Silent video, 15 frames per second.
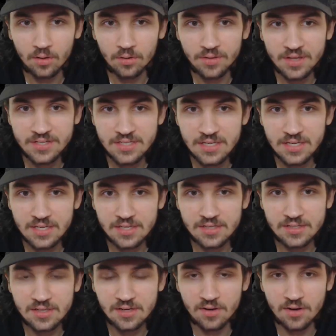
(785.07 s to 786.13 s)
This
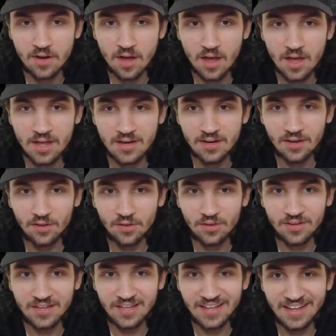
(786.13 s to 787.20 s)
is not
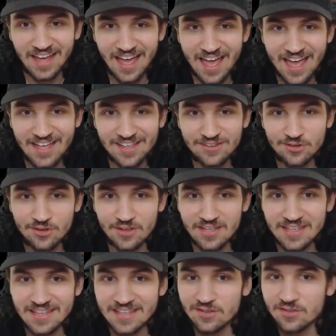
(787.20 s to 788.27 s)
looking as
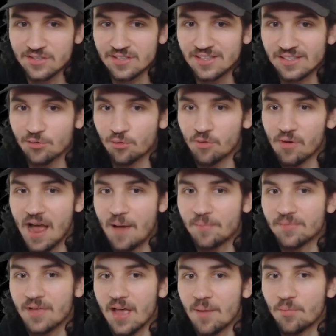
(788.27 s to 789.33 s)
easily
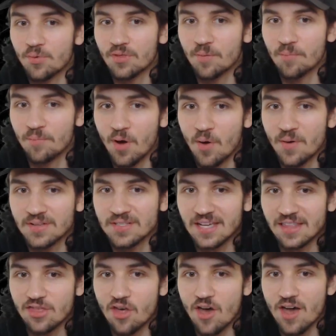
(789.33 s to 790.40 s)
wrapped up with a bow as I
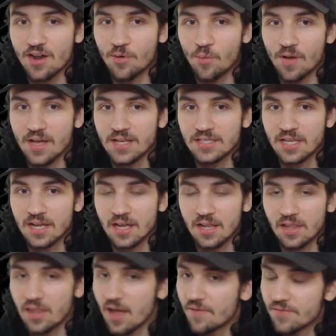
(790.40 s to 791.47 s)
thought it was.
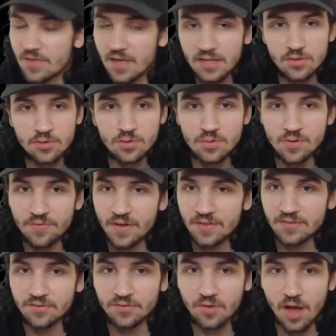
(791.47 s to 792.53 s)
Love that you do
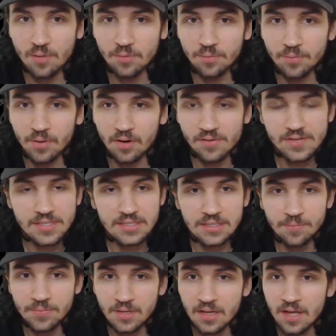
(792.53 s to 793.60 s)
defensive goblin barrels. That's
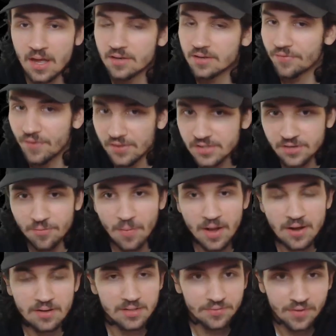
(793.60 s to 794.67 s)
something. Defensive
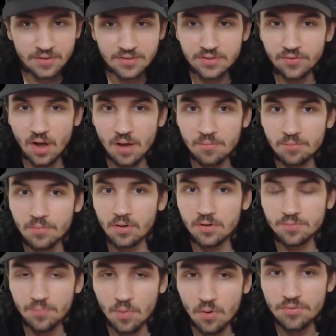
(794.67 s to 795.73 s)
miners, defensive goblin barrels,
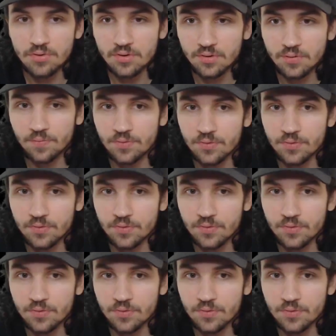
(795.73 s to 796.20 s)
both are